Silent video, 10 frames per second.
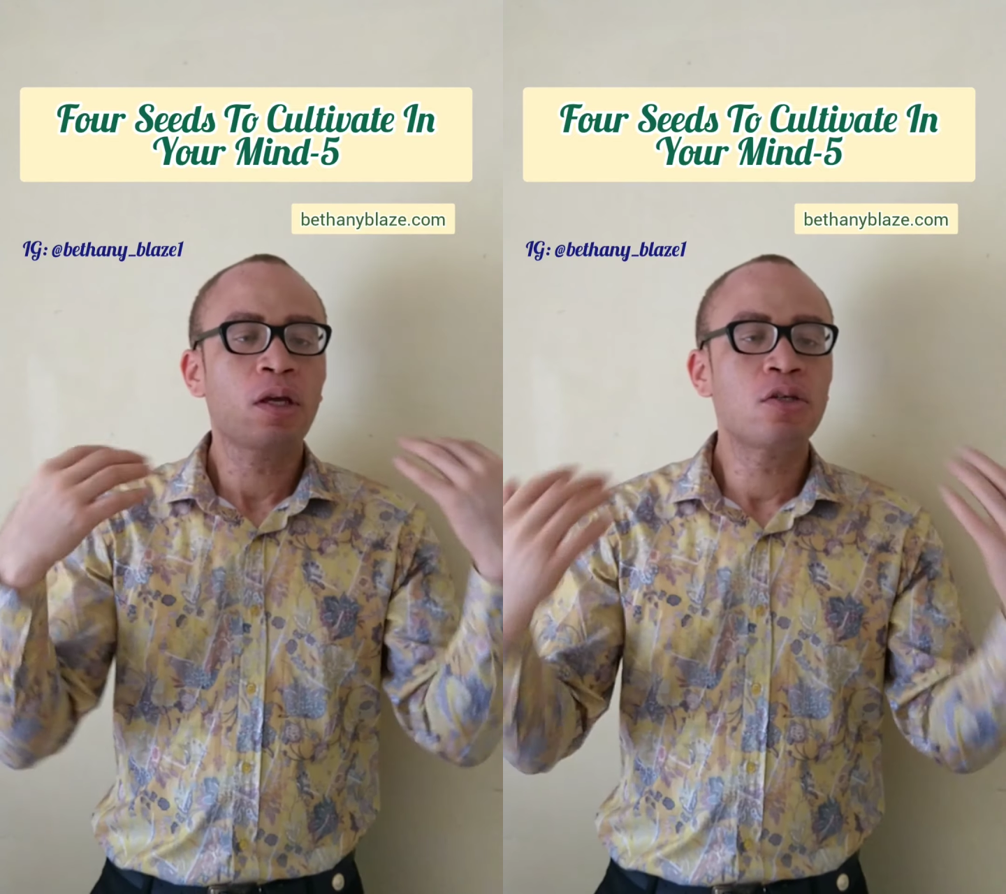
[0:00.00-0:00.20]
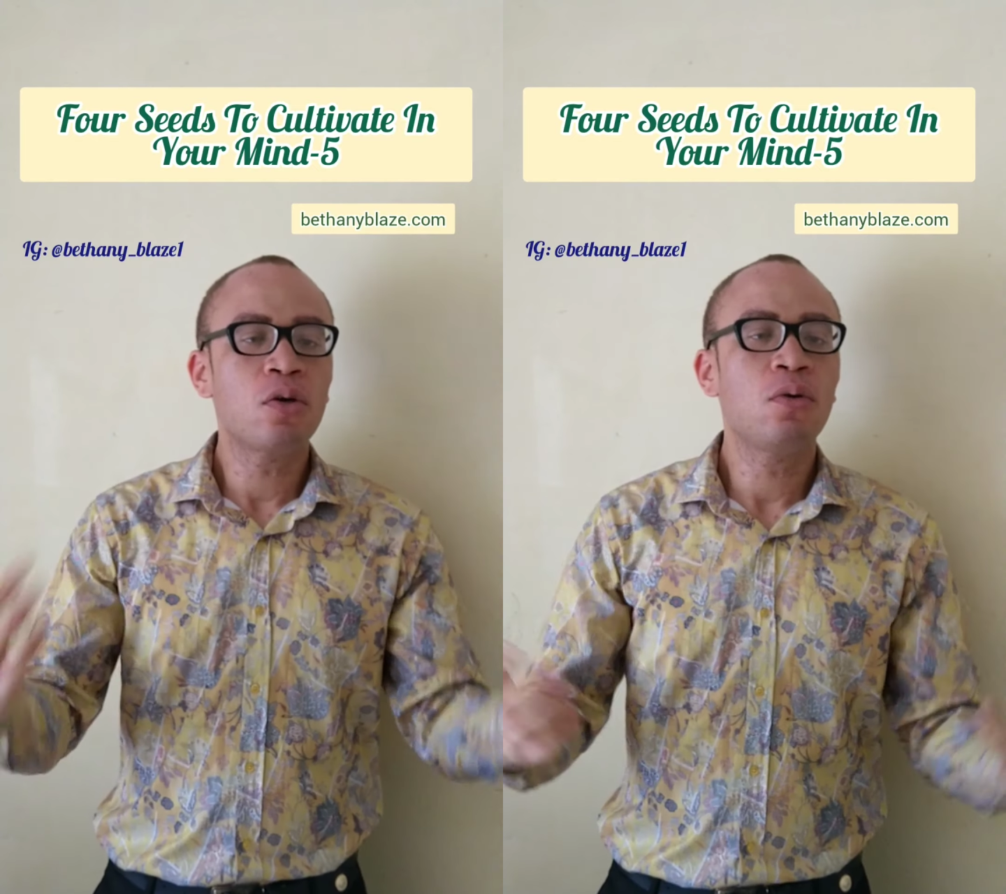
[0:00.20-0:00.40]

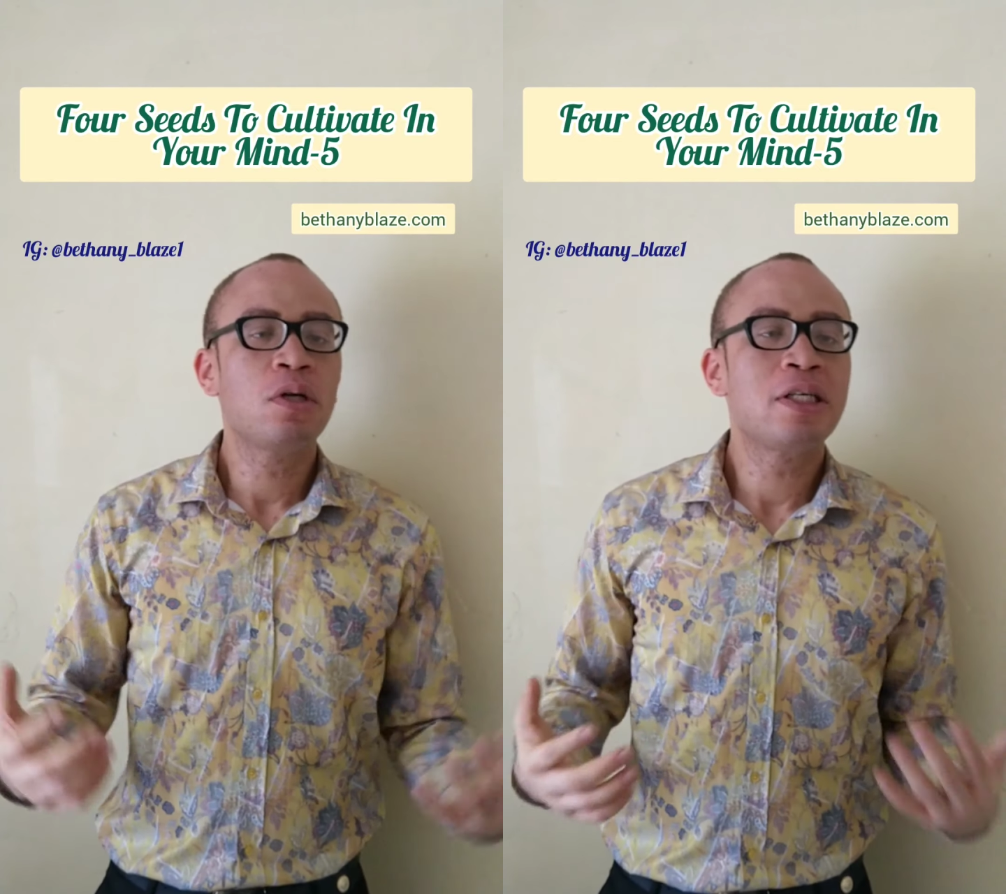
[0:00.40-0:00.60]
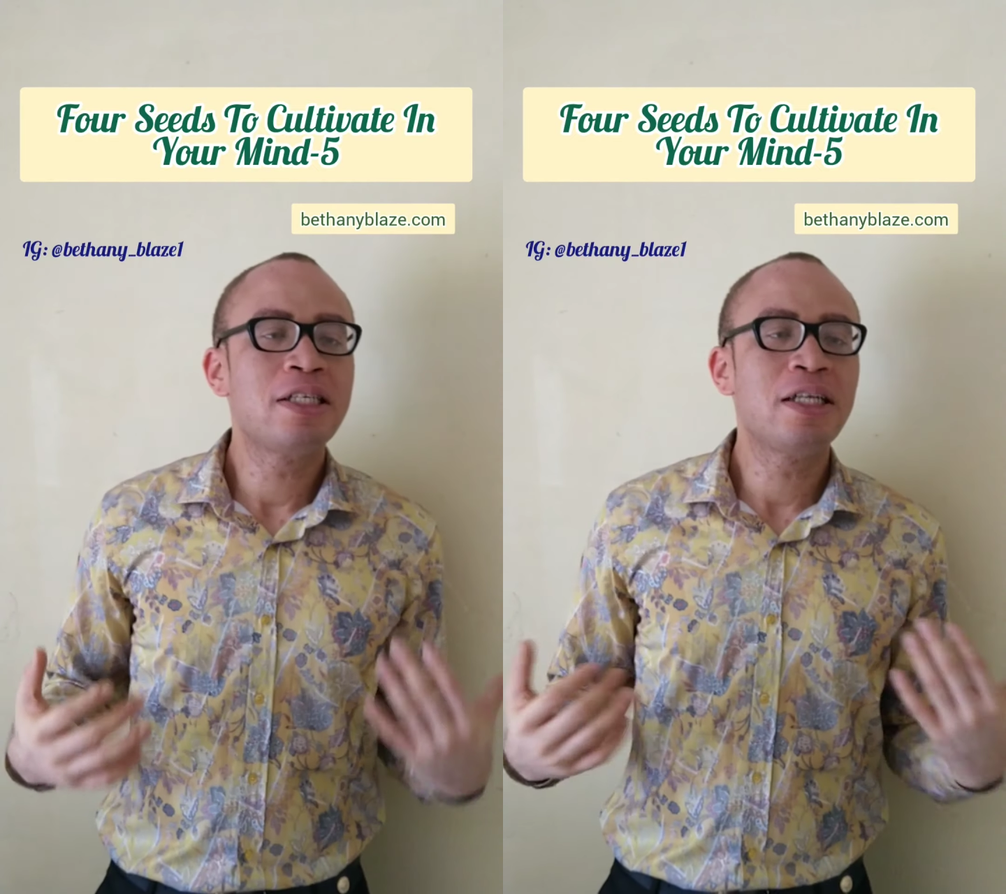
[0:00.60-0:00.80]

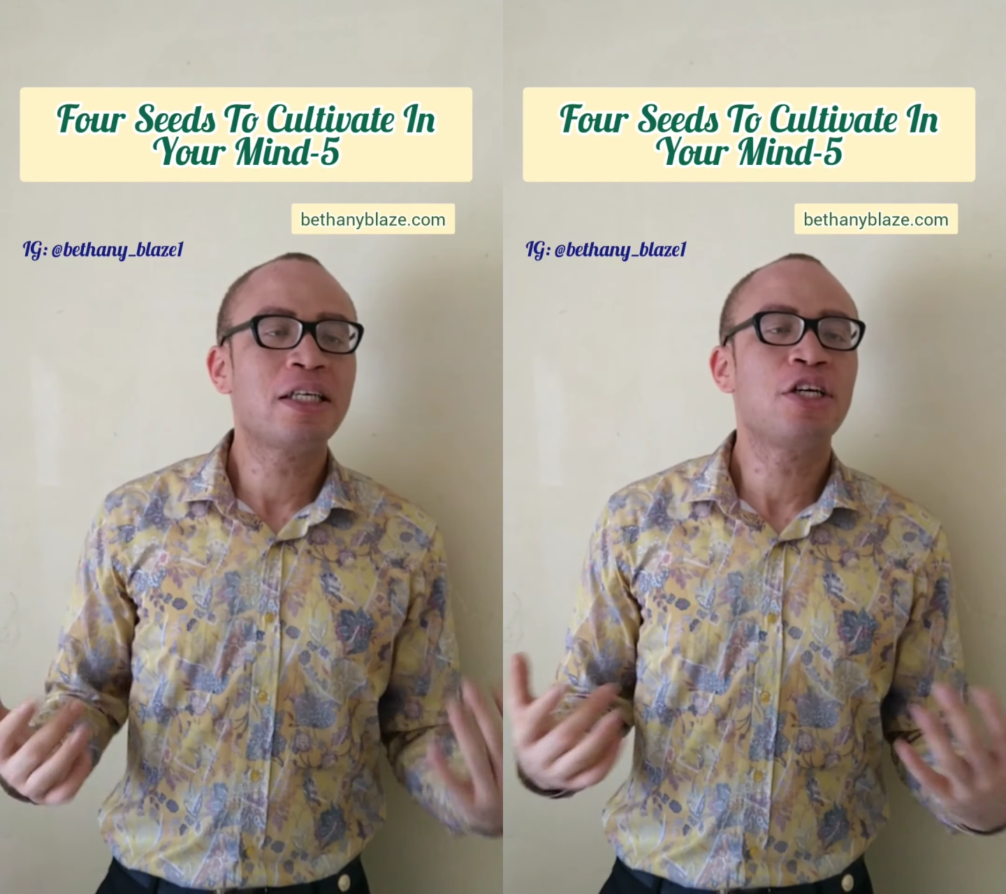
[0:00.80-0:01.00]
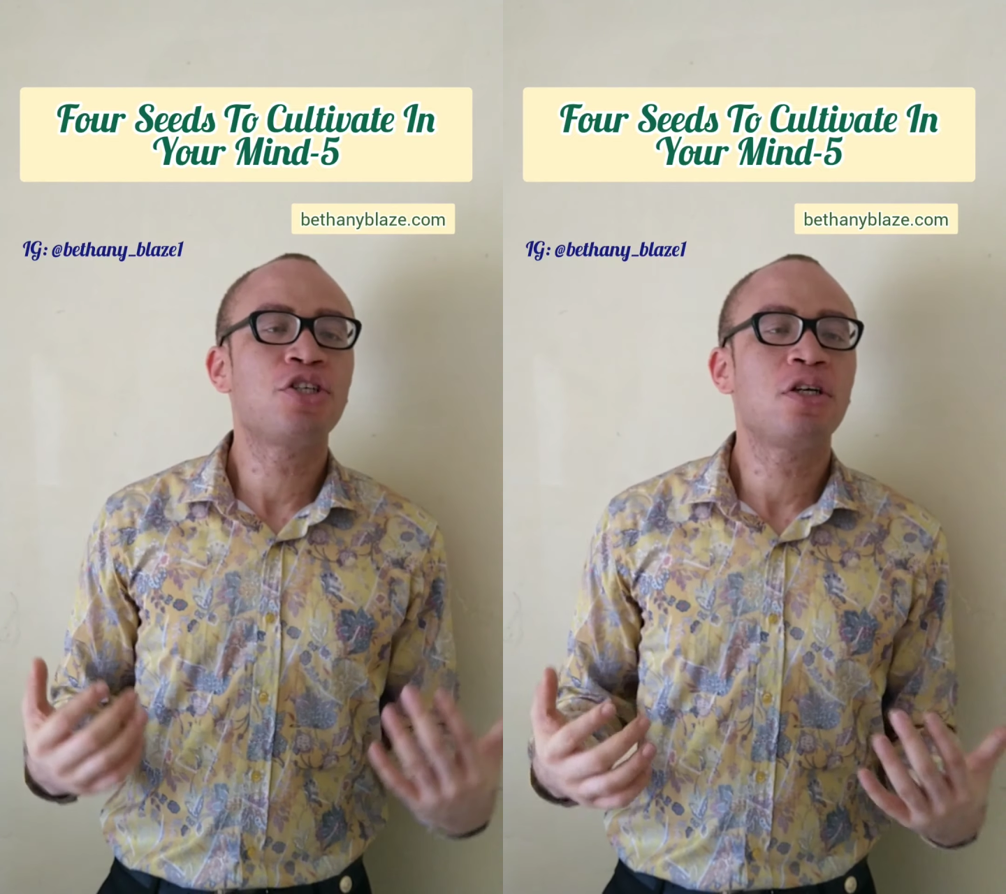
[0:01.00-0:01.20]
So
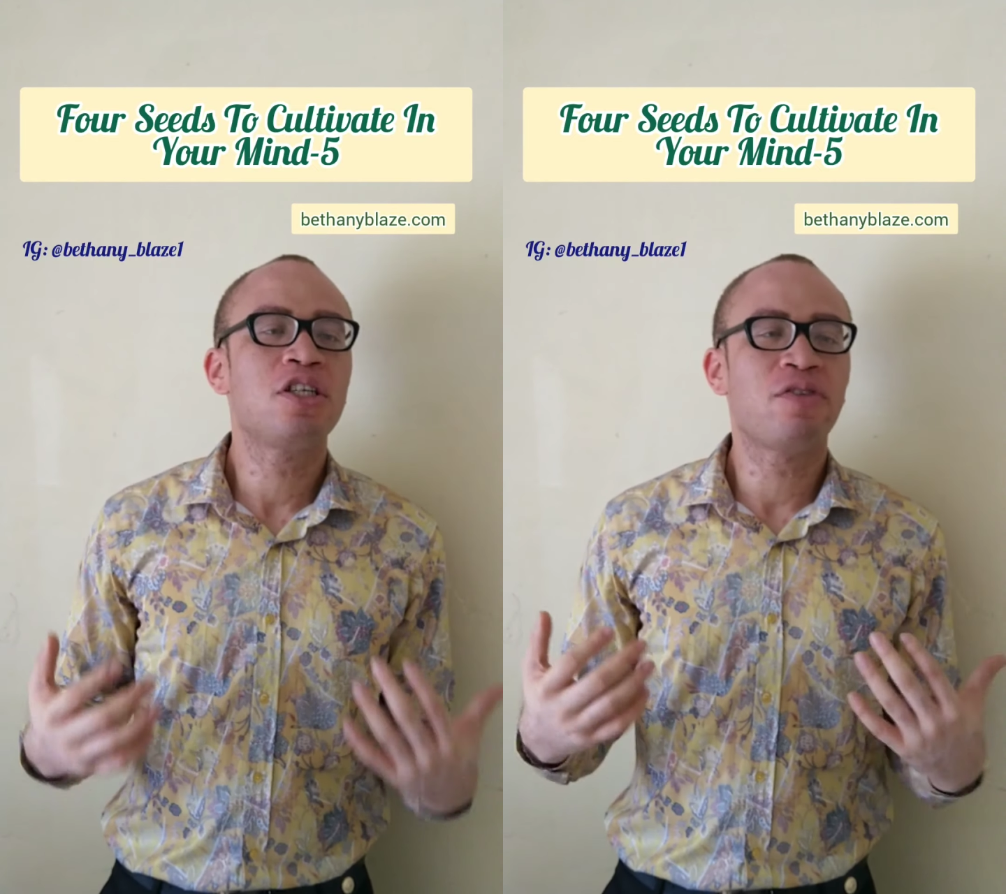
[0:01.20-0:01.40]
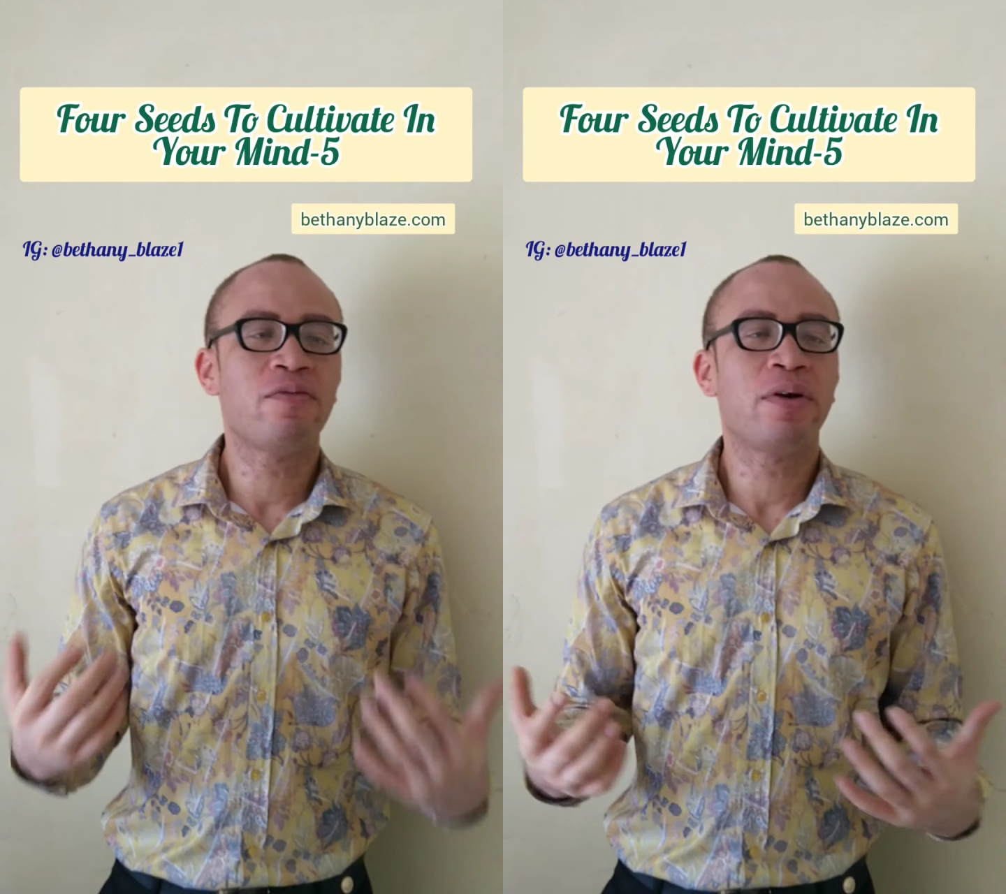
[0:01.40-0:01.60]
dedication
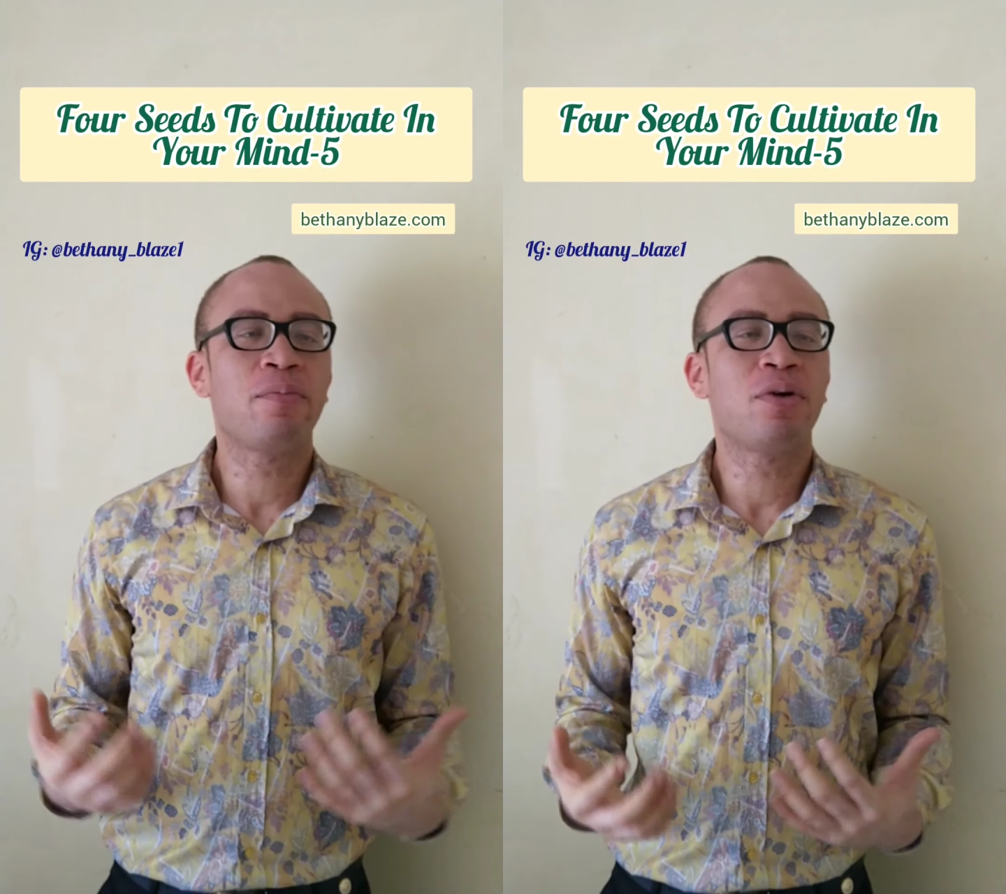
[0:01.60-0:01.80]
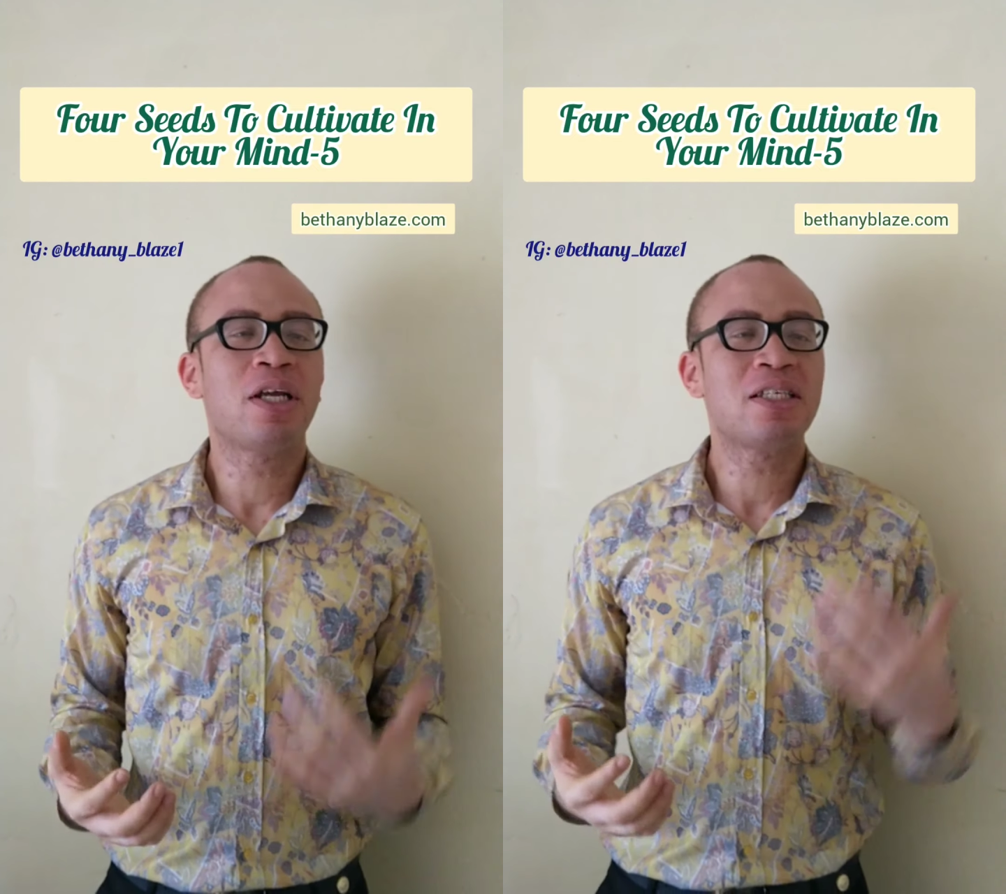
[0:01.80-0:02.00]
is very, very
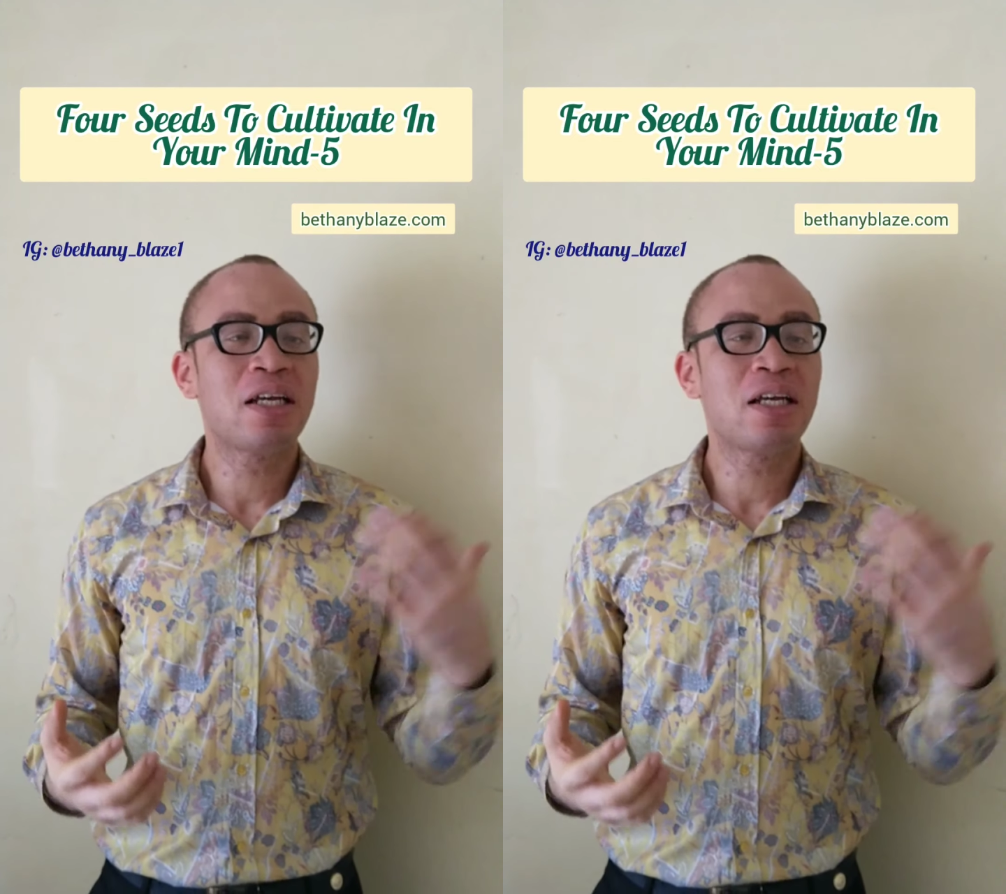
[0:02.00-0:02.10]
important.